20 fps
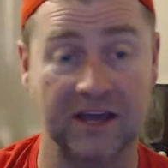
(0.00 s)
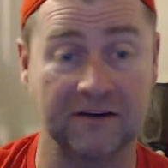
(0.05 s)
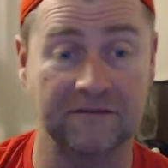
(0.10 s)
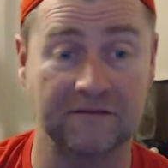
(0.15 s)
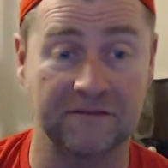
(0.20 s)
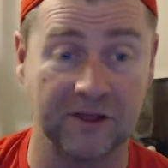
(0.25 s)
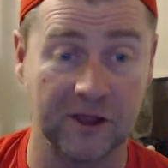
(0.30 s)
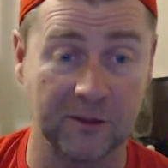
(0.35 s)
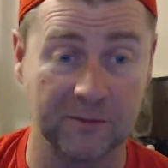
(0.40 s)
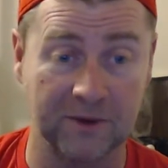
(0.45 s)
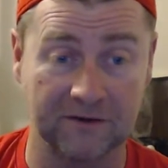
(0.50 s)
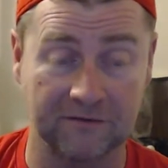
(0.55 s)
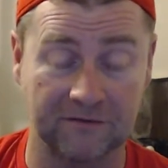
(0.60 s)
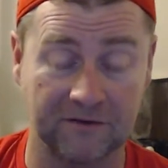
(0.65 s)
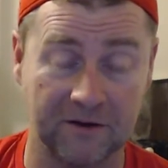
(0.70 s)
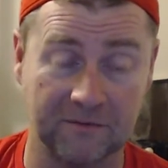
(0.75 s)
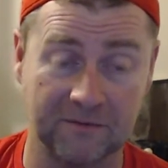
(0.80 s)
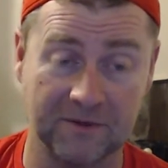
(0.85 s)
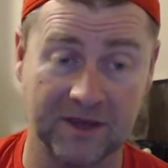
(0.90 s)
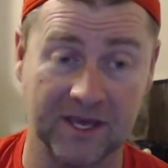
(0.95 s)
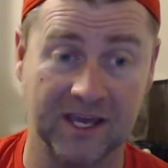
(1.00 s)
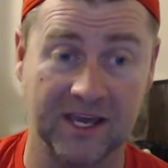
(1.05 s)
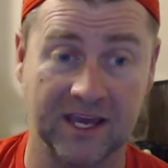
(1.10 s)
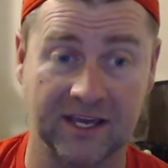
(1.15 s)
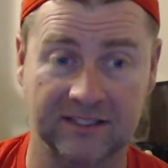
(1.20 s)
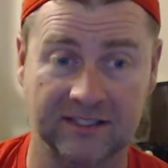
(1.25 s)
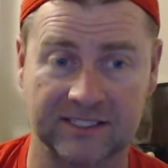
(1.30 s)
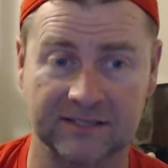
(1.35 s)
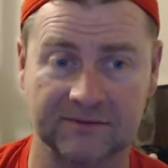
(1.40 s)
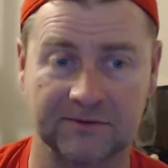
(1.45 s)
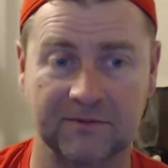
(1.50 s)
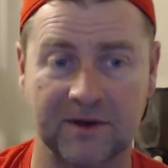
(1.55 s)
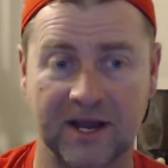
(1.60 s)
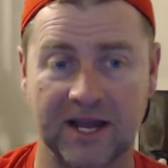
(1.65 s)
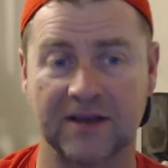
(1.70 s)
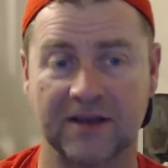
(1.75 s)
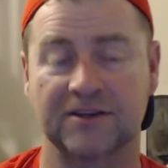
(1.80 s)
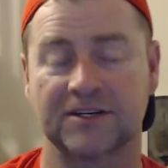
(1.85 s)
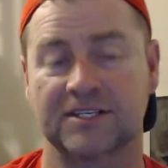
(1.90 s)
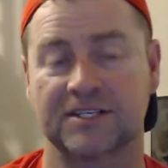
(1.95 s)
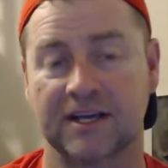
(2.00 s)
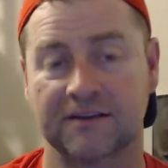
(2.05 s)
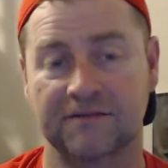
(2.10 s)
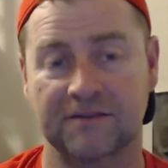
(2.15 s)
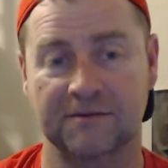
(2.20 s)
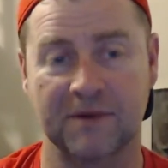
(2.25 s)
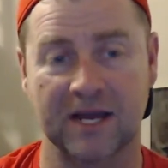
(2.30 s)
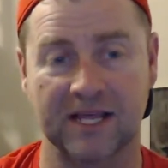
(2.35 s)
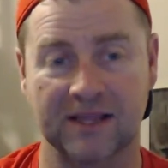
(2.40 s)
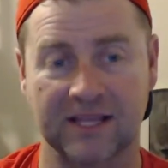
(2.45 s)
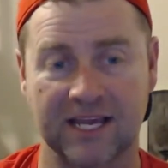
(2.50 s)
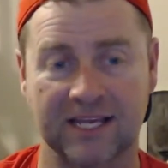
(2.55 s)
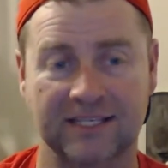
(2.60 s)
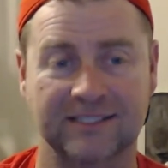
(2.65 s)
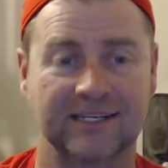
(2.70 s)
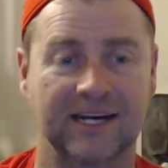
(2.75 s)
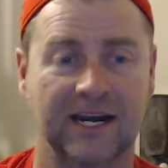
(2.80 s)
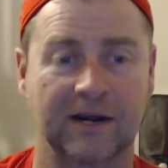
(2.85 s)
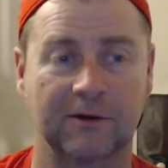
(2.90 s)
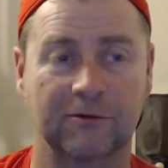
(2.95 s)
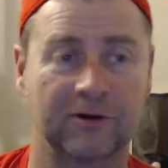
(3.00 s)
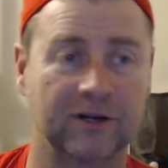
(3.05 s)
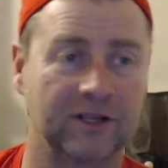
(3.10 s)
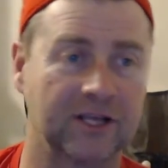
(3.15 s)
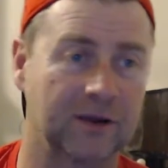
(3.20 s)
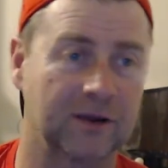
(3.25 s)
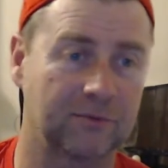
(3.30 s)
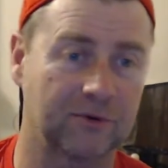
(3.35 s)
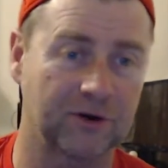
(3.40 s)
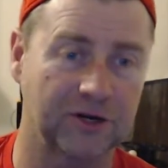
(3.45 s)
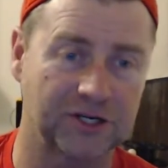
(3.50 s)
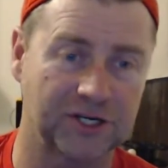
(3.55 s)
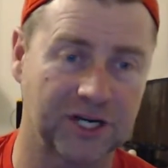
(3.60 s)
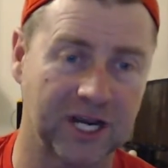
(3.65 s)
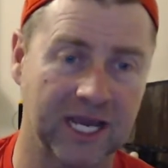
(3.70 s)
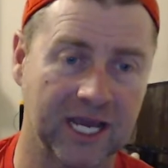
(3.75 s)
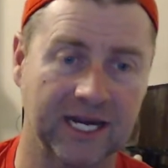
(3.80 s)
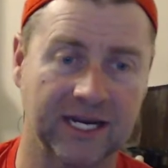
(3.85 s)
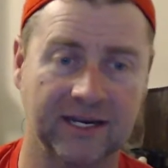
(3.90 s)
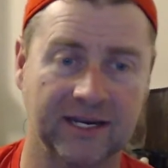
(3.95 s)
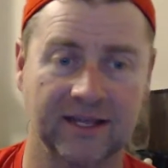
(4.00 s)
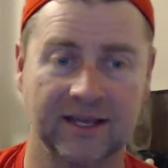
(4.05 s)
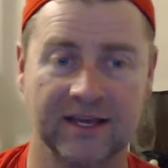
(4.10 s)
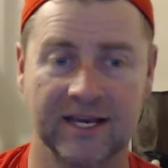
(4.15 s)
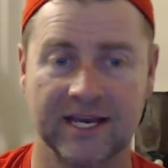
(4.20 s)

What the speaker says: and filament from me and some of my other stuff in my links, and I really appreciate it.